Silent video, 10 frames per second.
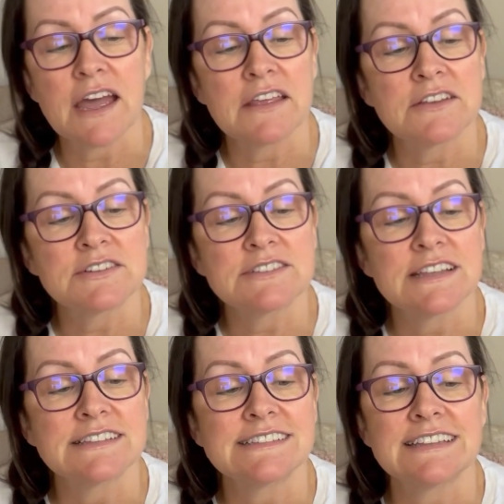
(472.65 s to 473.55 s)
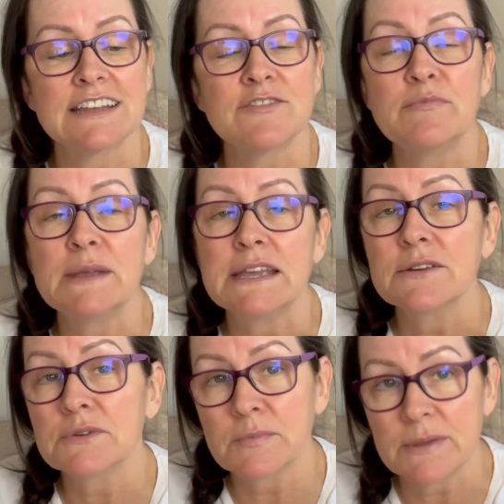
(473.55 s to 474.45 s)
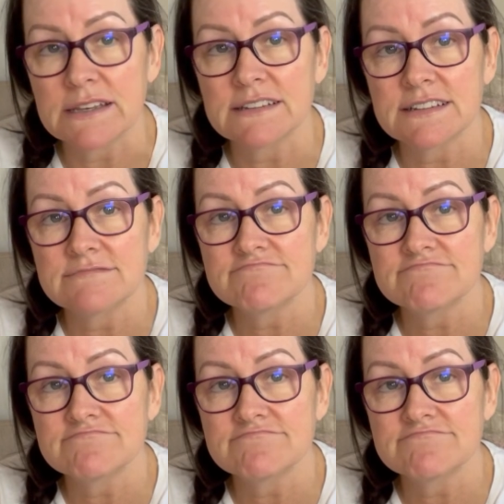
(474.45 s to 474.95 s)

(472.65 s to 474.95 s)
others instead of being repentant.